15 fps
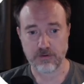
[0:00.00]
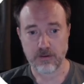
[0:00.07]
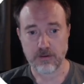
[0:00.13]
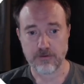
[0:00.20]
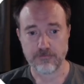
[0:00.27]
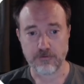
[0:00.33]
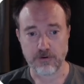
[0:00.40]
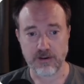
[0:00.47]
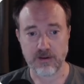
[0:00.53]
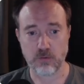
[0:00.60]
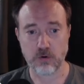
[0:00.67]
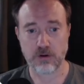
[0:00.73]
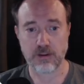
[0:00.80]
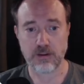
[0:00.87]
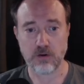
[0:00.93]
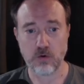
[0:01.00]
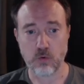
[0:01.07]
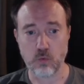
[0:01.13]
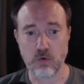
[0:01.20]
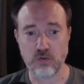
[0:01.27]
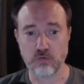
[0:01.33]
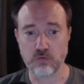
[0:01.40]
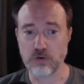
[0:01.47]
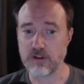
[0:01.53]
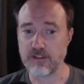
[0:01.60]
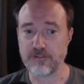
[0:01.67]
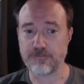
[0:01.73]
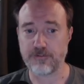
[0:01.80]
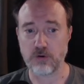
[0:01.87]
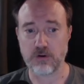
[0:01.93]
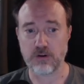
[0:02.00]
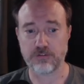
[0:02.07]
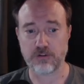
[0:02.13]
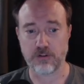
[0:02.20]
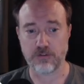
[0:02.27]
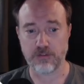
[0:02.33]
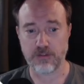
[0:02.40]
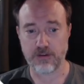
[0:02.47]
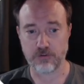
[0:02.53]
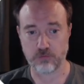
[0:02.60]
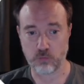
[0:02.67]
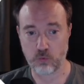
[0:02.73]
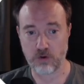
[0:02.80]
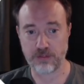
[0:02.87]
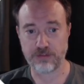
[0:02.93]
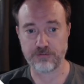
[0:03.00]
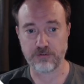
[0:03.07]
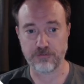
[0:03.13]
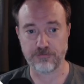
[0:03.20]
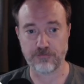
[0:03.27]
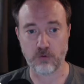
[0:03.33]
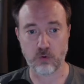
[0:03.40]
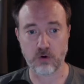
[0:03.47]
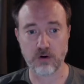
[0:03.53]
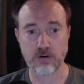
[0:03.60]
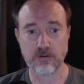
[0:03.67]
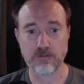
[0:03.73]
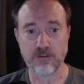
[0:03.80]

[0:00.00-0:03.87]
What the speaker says: for networking, we really focus on layers 1 through 4.